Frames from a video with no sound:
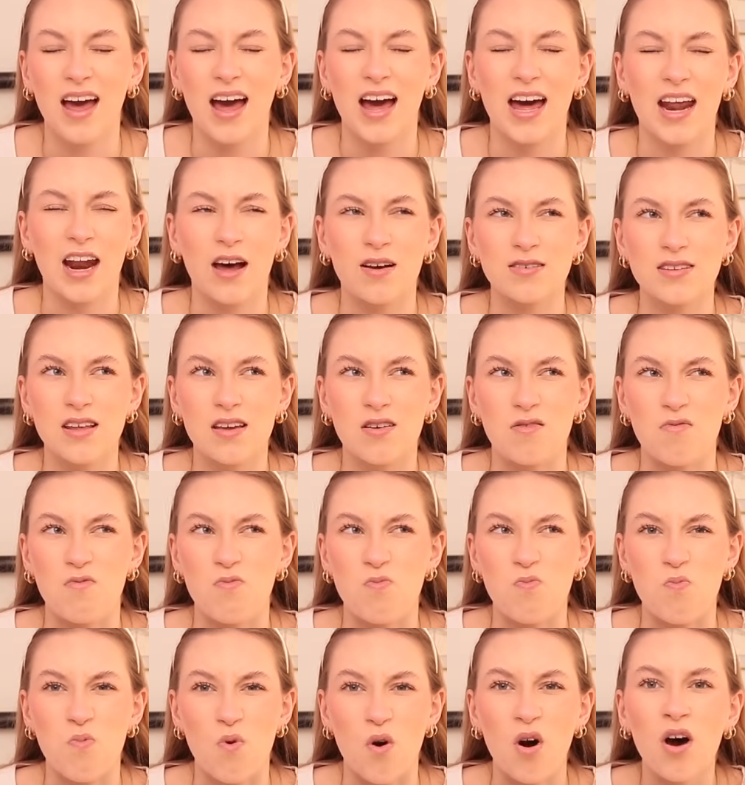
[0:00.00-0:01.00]
And I was like,
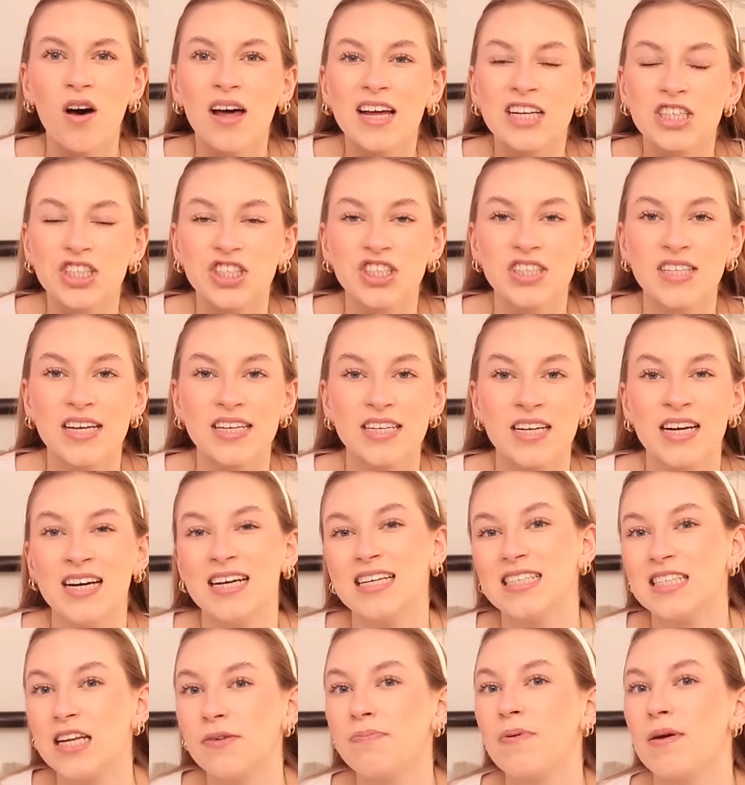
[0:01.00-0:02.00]
what? And she said,
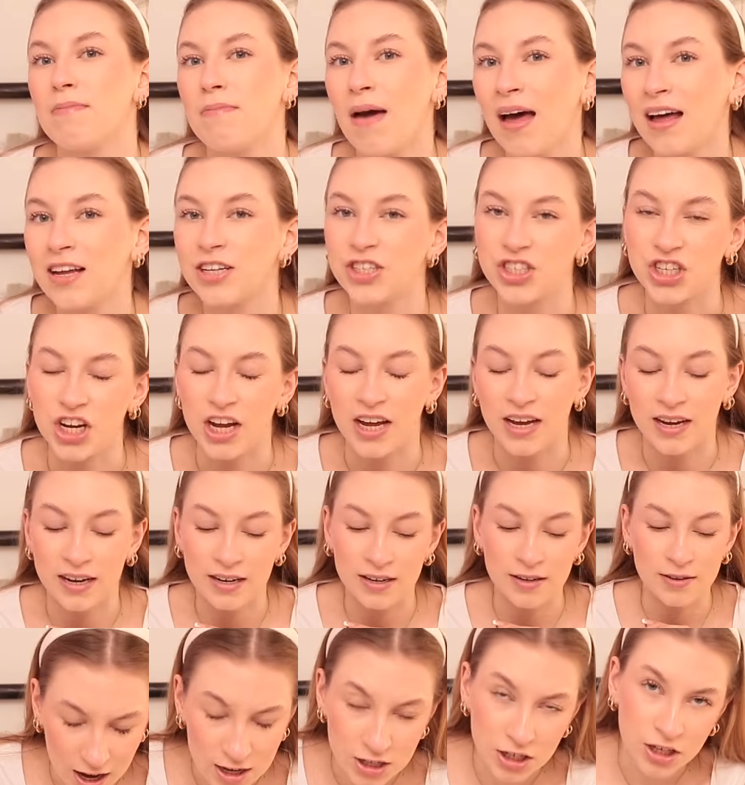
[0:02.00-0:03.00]
to be matching.
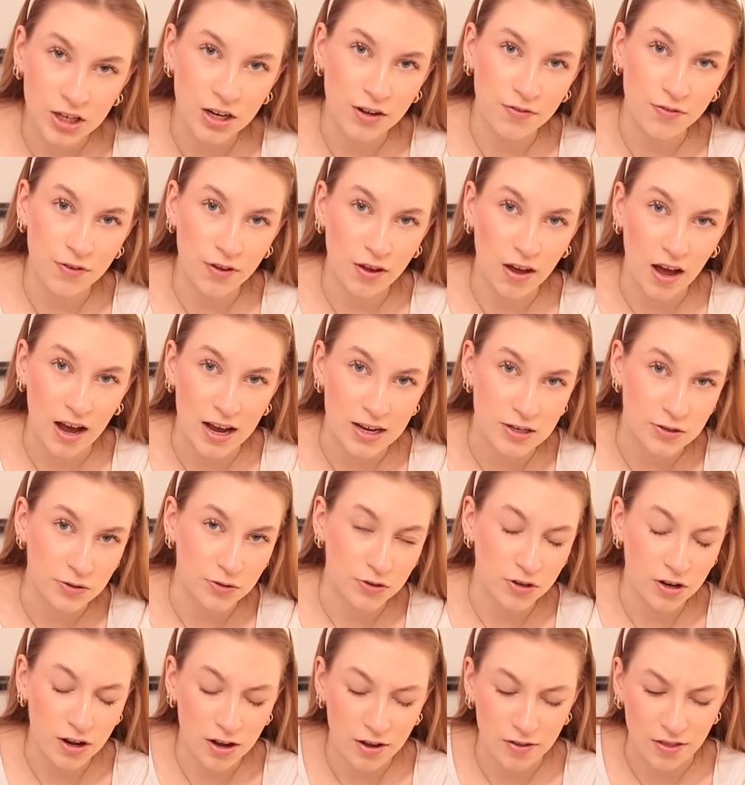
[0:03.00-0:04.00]
I don't know if you guys all
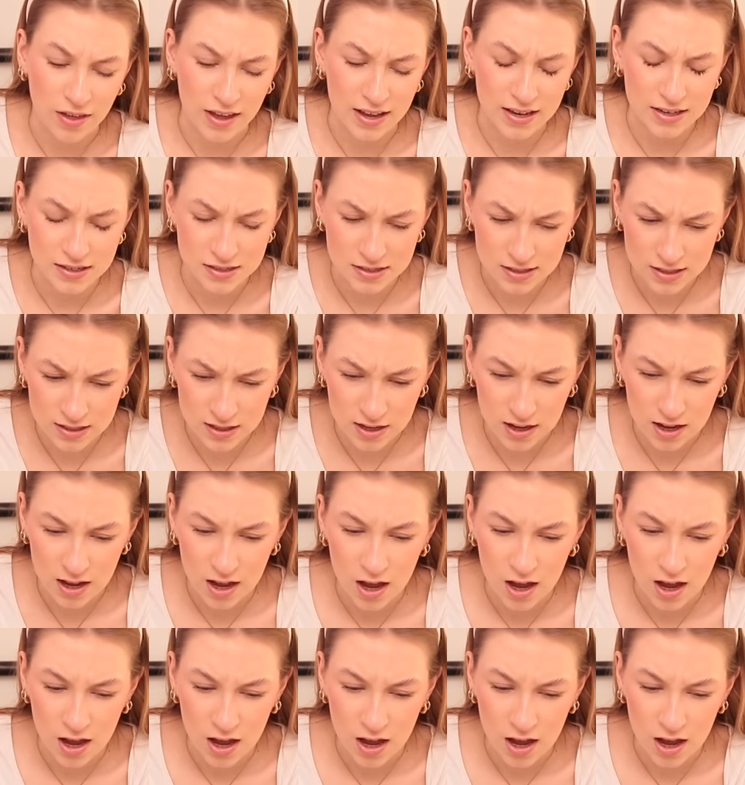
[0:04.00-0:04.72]
know this,